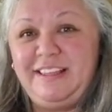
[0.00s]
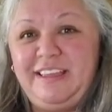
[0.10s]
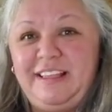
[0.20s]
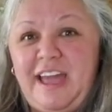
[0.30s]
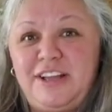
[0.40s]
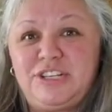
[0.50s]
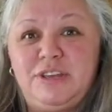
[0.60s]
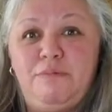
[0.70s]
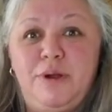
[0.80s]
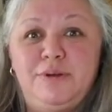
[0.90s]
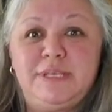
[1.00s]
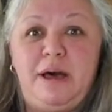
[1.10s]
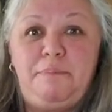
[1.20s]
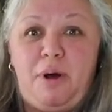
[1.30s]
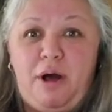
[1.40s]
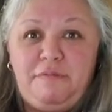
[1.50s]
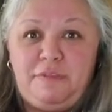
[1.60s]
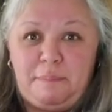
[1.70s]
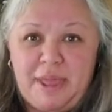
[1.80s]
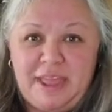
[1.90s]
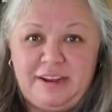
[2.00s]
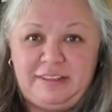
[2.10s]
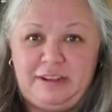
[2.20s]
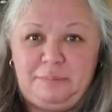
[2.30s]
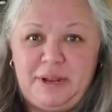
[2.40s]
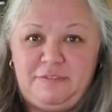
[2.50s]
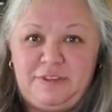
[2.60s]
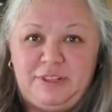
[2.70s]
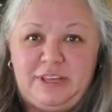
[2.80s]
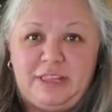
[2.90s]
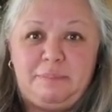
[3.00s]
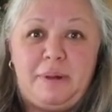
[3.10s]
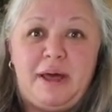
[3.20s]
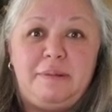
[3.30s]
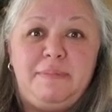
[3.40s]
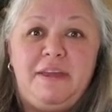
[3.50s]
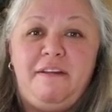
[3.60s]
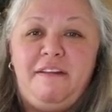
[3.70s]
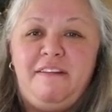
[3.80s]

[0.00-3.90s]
it actually rose up off the pan a little bit. If you look at the bottom there,